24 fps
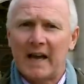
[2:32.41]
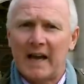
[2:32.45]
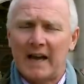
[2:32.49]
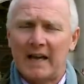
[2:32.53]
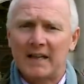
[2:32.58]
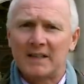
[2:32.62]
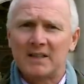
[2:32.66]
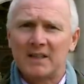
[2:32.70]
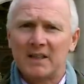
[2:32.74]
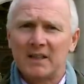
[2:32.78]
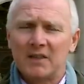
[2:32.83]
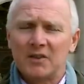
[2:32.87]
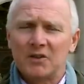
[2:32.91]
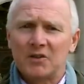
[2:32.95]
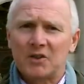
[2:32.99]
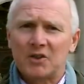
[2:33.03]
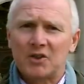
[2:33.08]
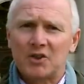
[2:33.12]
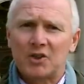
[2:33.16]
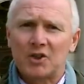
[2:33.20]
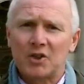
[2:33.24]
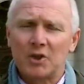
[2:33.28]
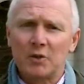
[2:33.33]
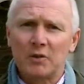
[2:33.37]
And
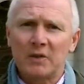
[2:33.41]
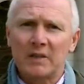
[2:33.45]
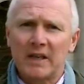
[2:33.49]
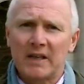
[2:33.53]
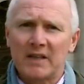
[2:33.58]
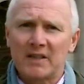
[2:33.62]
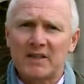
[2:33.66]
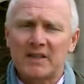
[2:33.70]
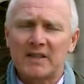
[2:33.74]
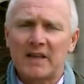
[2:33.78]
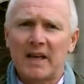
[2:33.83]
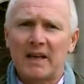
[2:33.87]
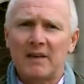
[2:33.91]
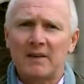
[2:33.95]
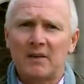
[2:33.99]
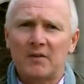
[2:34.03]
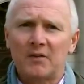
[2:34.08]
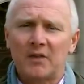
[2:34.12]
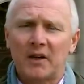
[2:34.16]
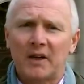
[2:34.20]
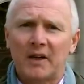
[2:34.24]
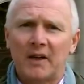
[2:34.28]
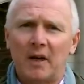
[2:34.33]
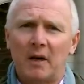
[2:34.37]
the two things then
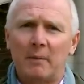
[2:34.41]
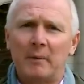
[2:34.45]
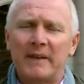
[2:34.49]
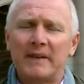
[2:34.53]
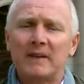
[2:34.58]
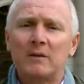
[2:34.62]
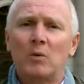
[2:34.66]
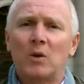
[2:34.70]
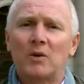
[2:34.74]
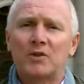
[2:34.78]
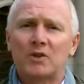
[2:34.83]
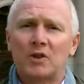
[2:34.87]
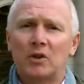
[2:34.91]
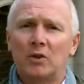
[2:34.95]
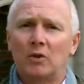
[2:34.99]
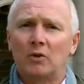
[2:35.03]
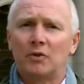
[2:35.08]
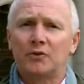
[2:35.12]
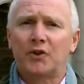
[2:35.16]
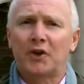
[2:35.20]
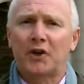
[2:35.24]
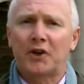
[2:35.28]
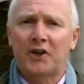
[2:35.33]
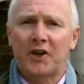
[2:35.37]
that come in what's
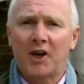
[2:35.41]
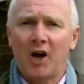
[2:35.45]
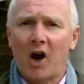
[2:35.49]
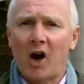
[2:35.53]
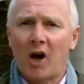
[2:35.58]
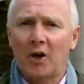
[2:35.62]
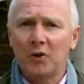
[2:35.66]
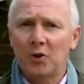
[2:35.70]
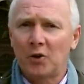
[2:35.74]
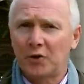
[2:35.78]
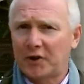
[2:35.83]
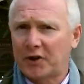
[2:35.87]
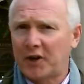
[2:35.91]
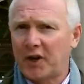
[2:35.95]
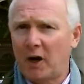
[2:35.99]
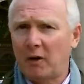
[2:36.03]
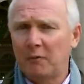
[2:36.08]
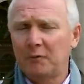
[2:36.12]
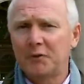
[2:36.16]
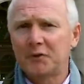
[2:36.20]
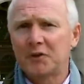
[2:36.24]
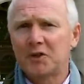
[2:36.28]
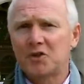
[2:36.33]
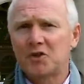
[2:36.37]
called the con, or the
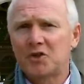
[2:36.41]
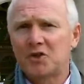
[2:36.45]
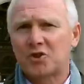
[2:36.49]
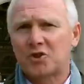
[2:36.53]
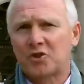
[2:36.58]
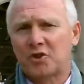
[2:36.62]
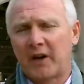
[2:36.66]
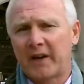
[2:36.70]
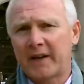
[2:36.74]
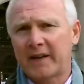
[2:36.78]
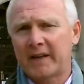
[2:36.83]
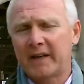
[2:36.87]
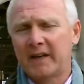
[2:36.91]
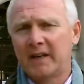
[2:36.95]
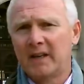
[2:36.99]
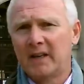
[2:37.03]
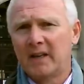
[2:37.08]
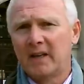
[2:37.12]
confidence trick,